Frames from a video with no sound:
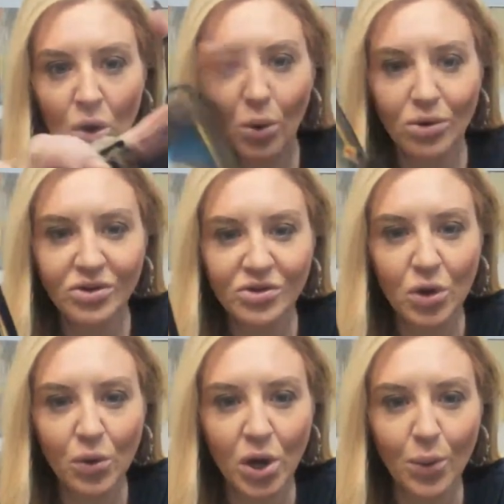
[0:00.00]
Or is this
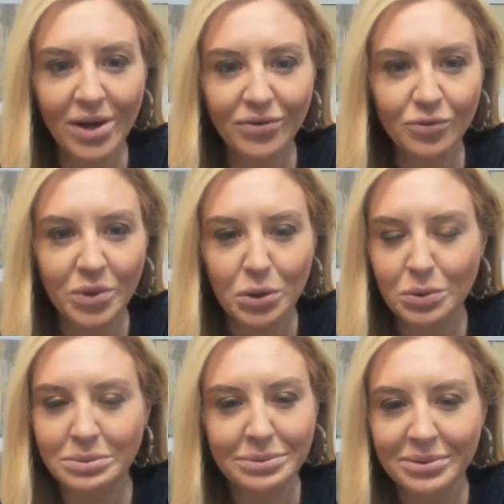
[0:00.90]
going away from you?
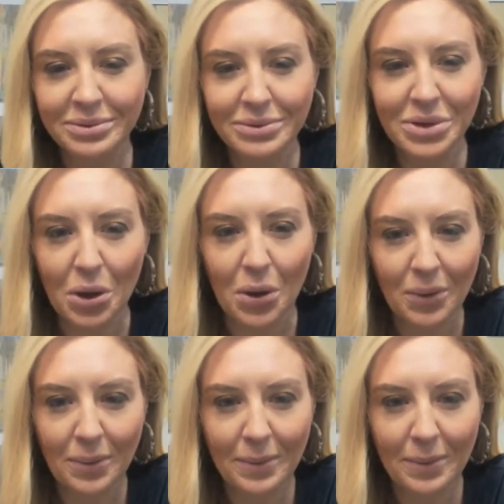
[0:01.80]
No.